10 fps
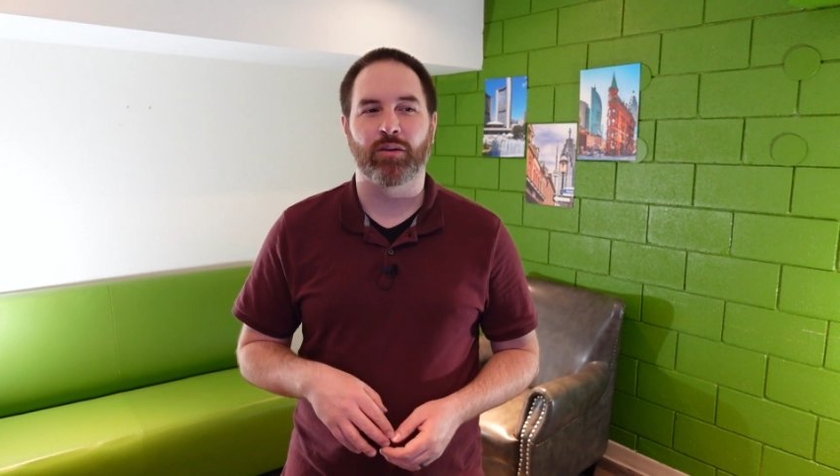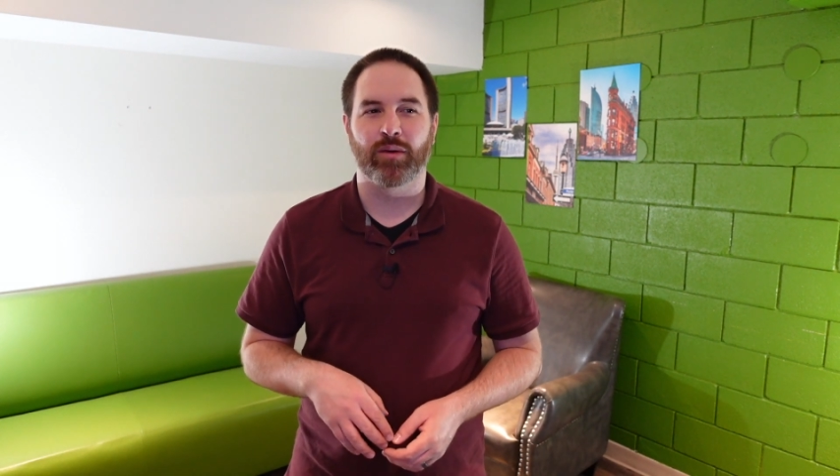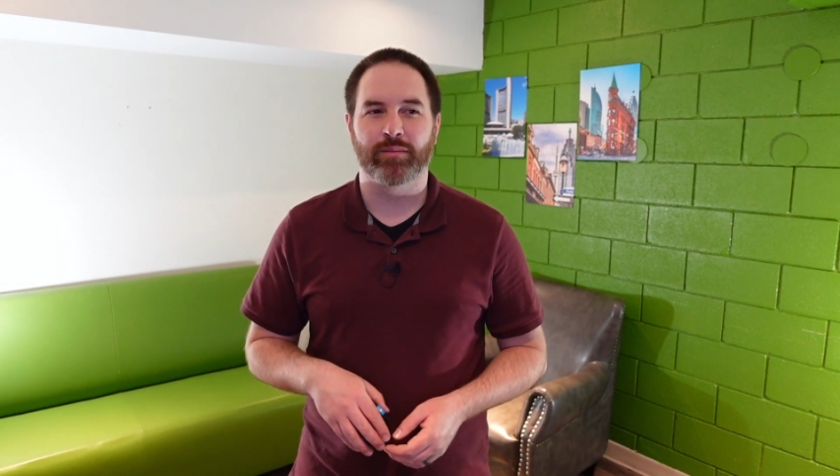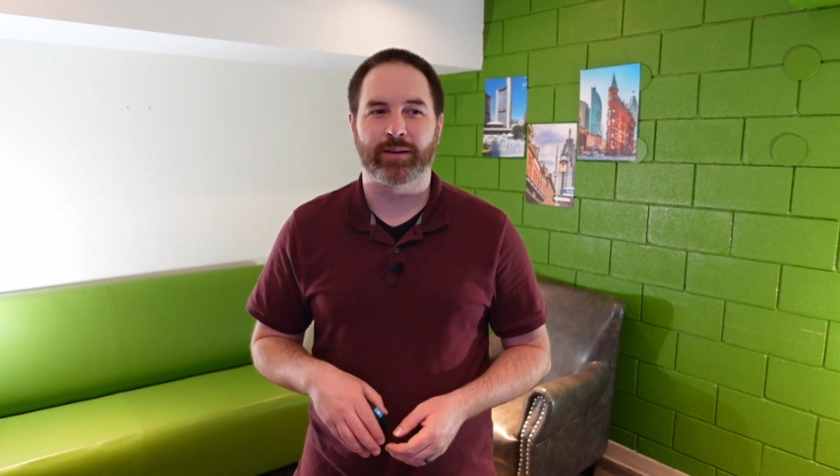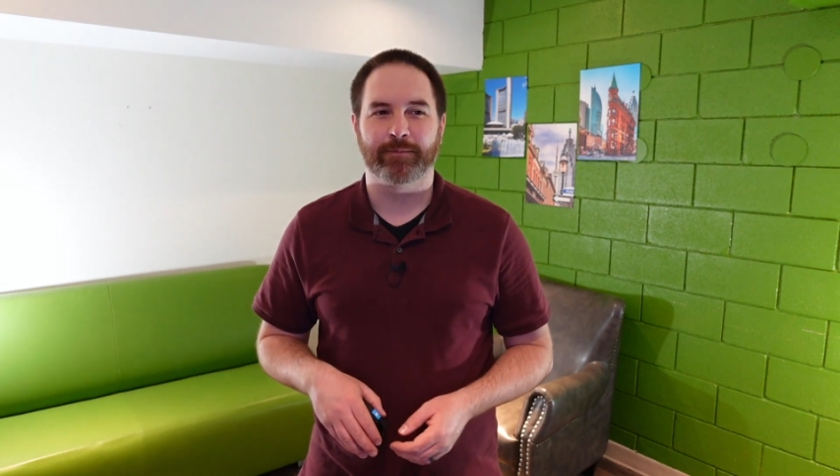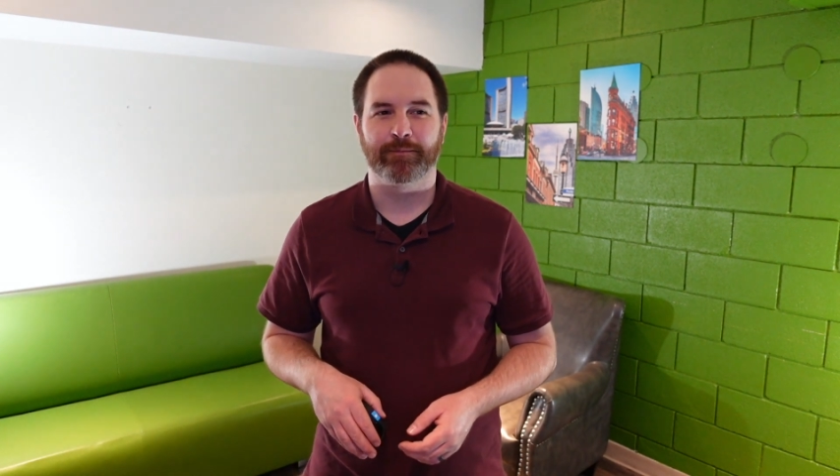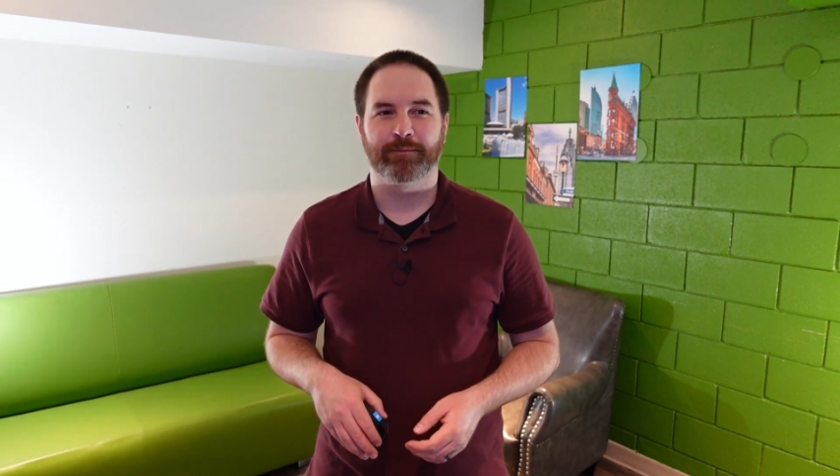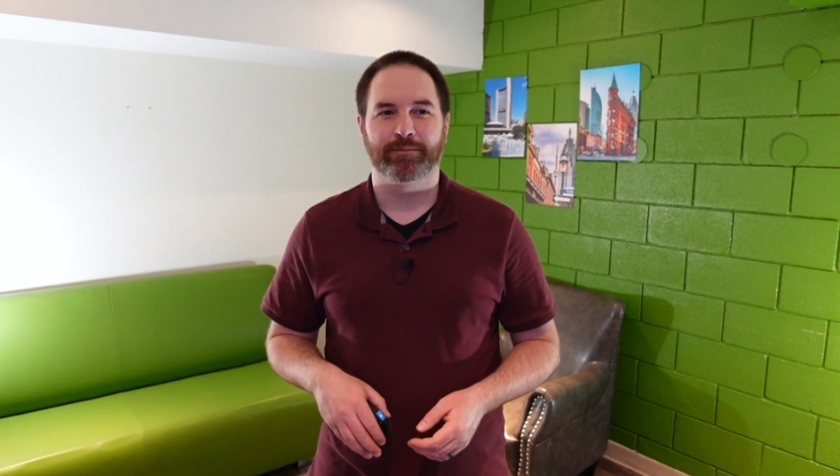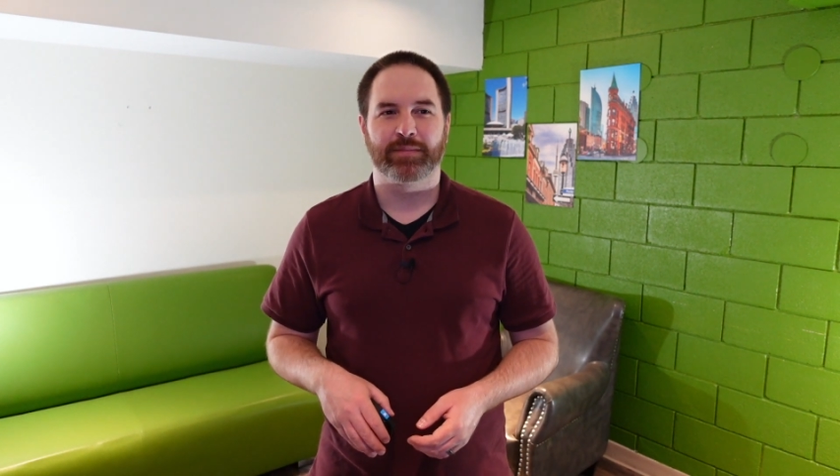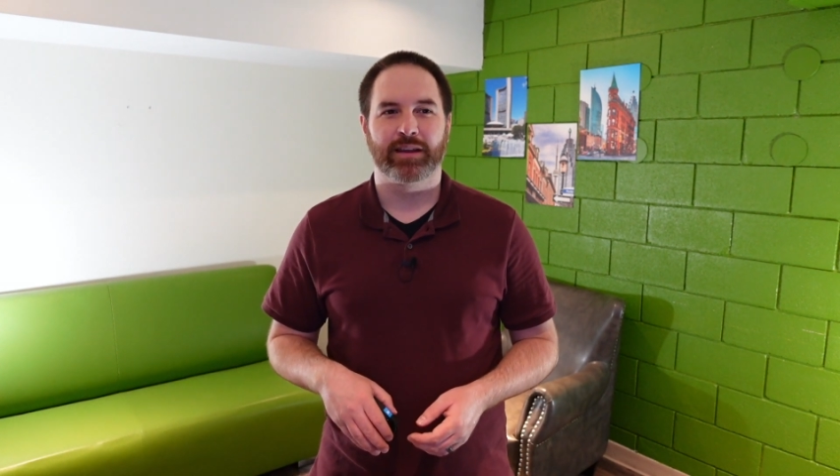women.
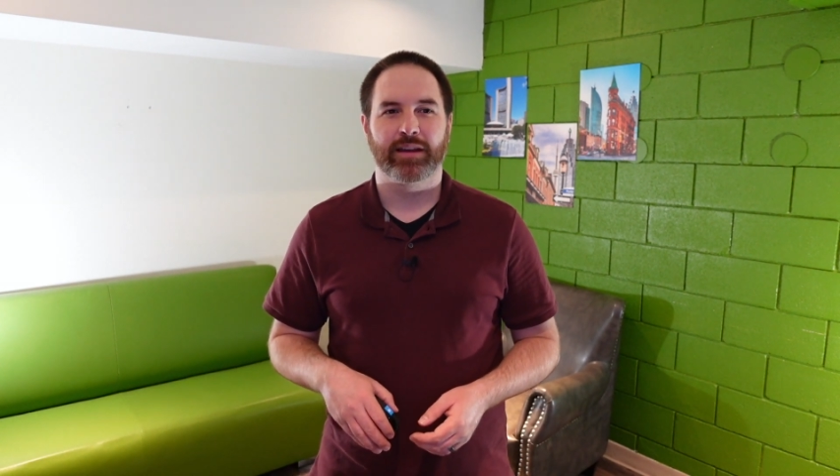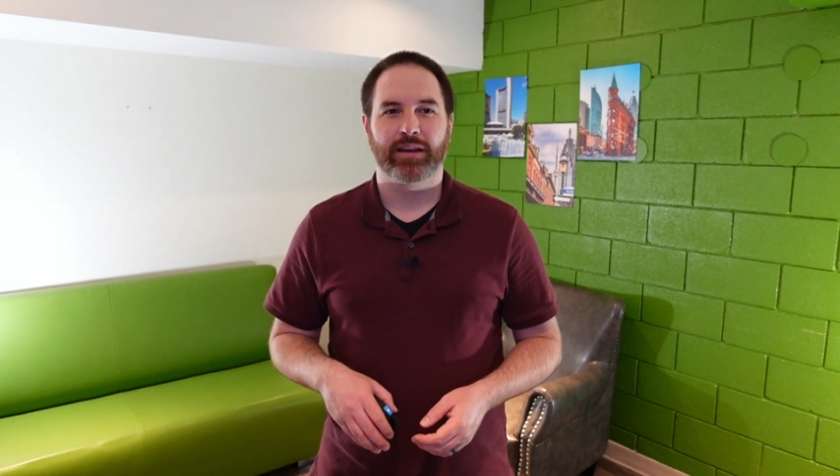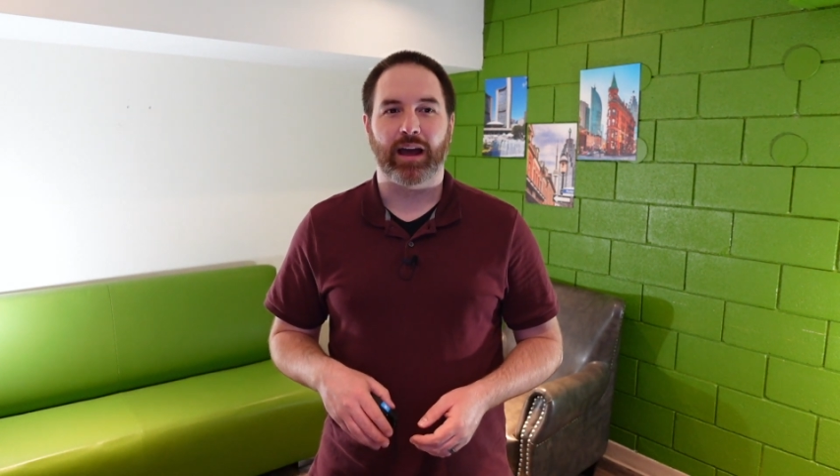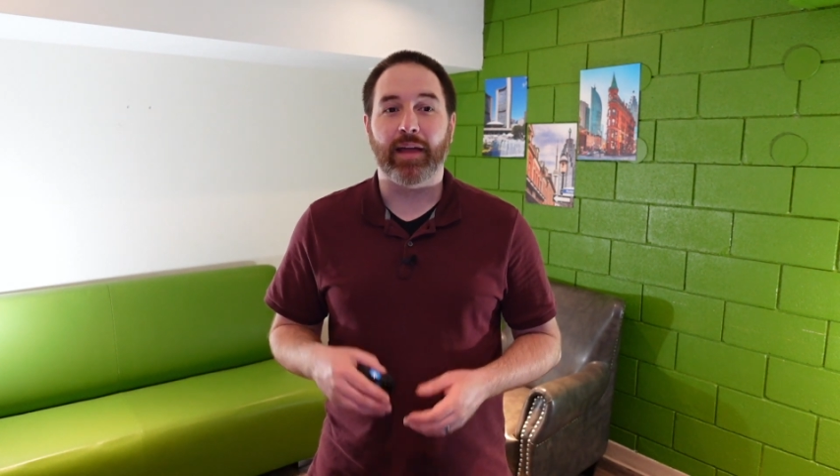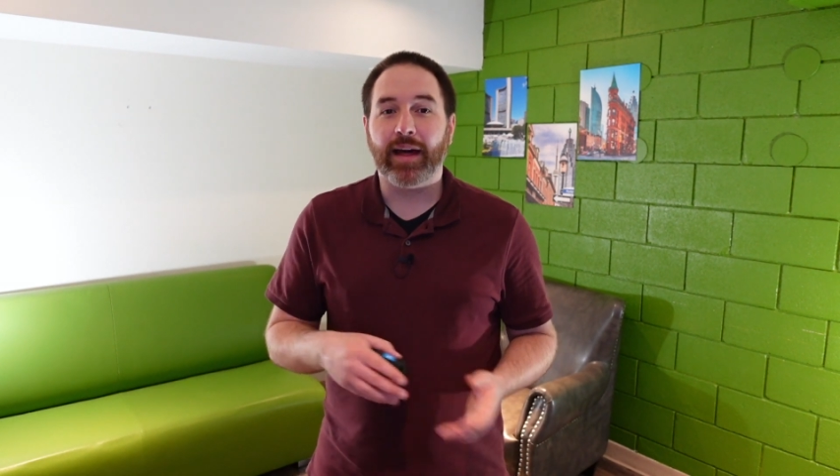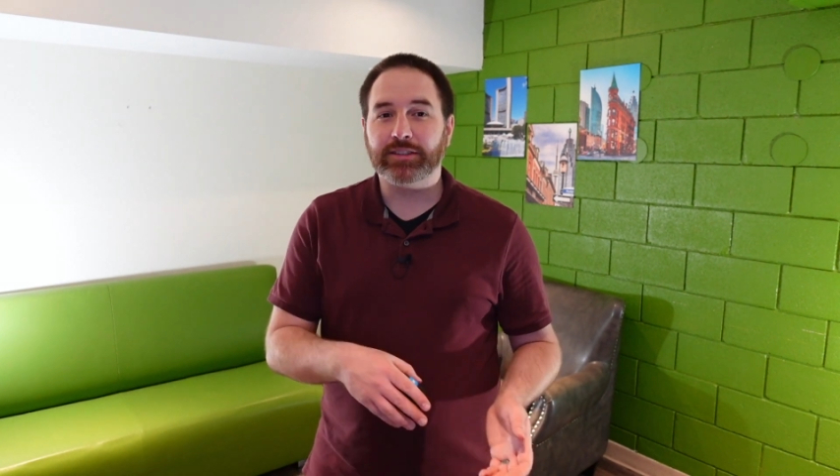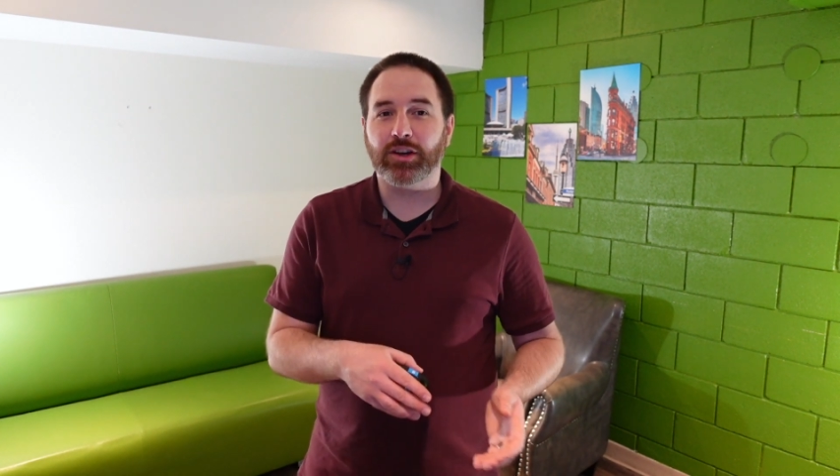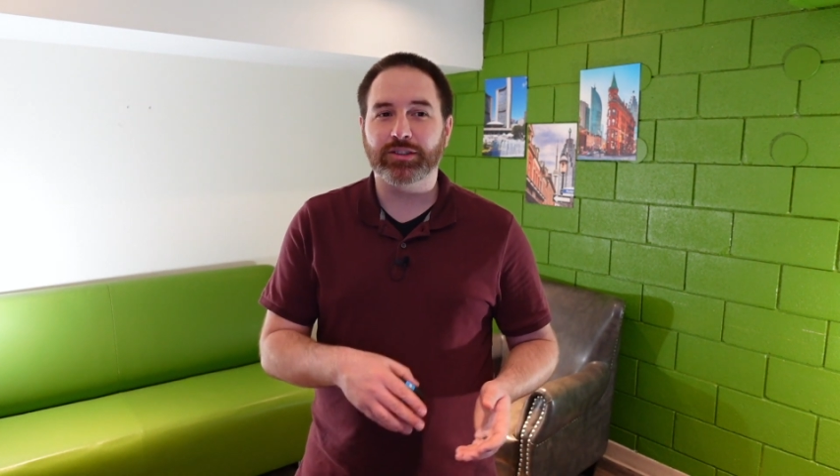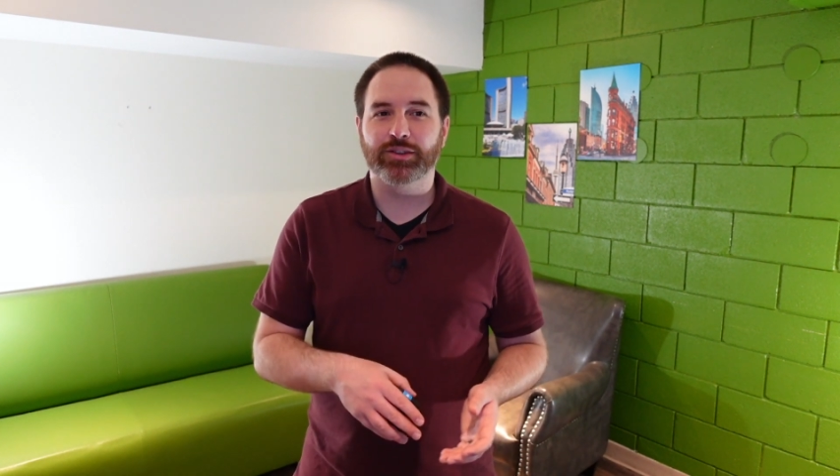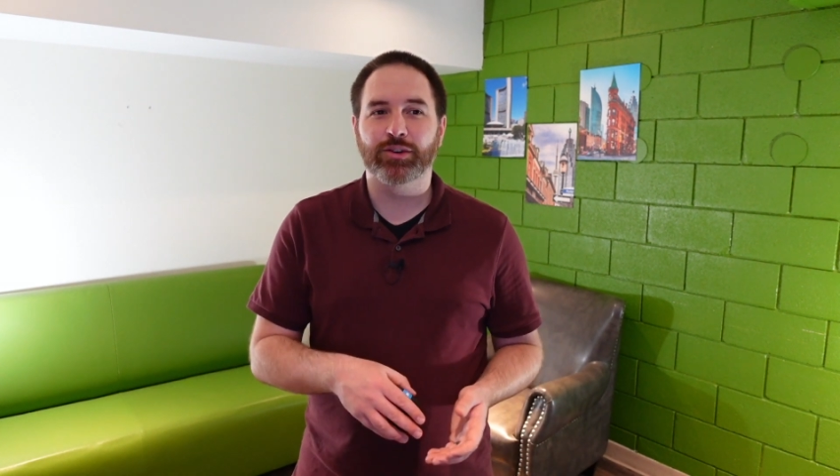And that's
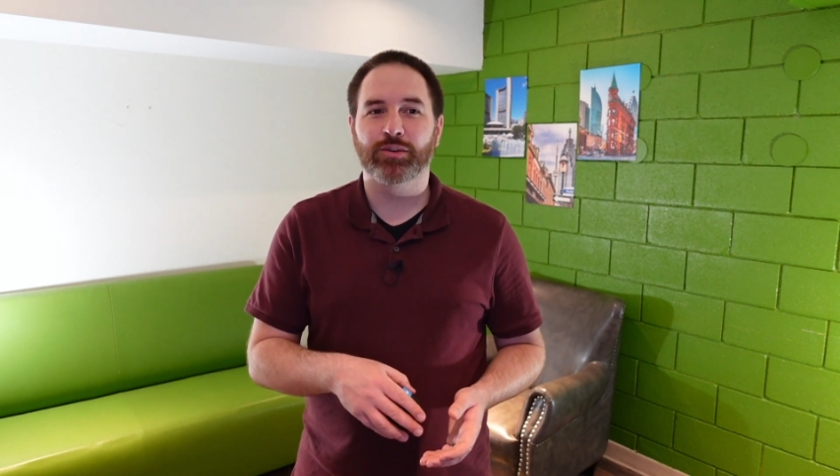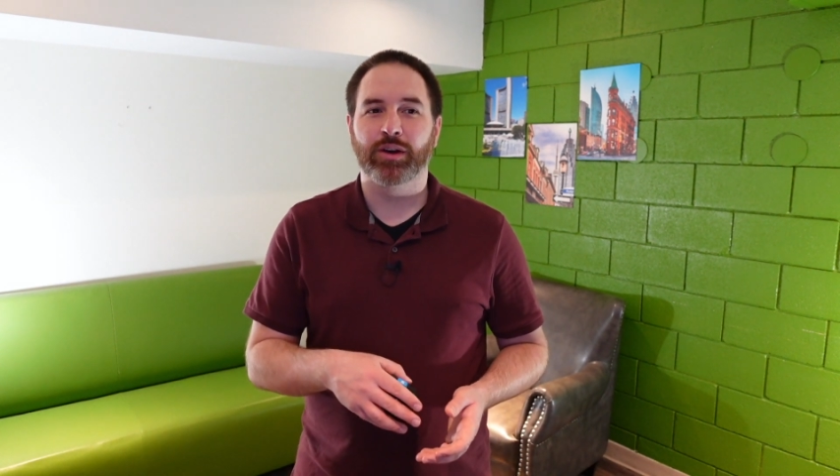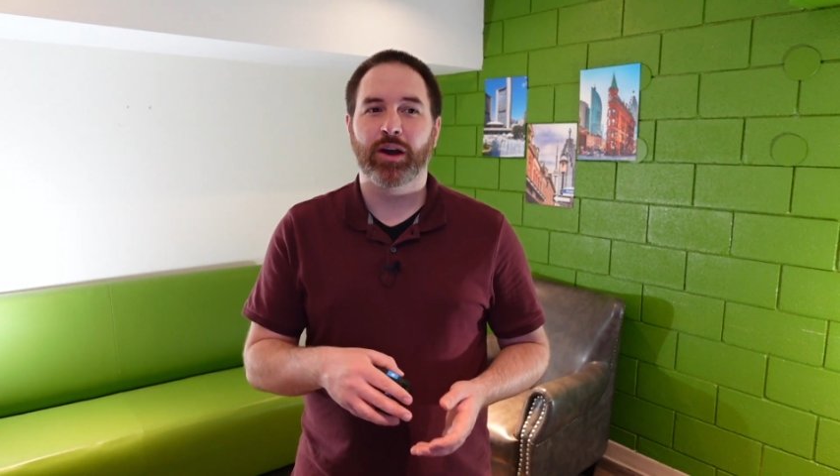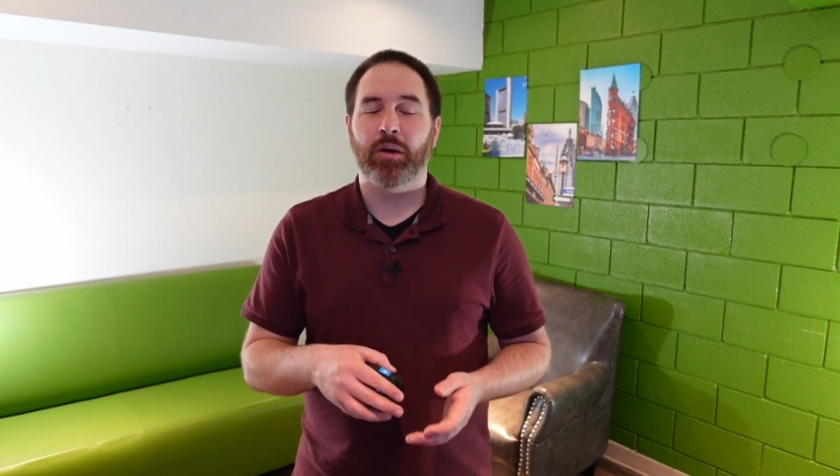also